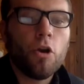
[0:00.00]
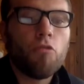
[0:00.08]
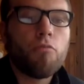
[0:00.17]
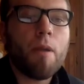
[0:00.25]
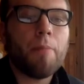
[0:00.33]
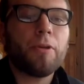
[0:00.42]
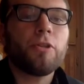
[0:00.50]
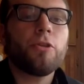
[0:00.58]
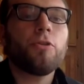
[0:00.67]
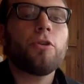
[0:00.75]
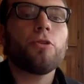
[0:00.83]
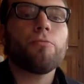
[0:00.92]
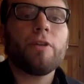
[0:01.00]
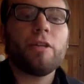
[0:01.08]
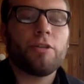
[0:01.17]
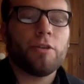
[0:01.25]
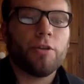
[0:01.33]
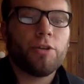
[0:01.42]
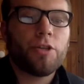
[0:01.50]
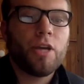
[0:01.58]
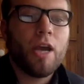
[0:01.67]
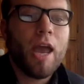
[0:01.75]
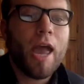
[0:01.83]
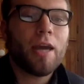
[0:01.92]
Remember to do your research
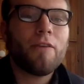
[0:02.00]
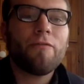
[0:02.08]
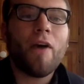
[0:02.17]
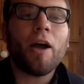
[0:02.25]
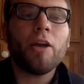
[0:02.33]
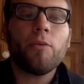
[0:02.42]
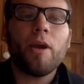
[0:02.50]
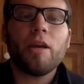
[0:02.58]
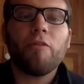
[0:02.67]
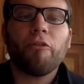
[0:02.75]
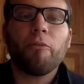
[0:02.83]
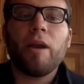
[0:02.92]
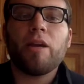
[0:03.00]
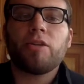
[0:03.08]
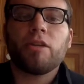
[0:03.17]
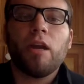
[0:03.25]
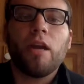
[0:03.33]
and evaluate information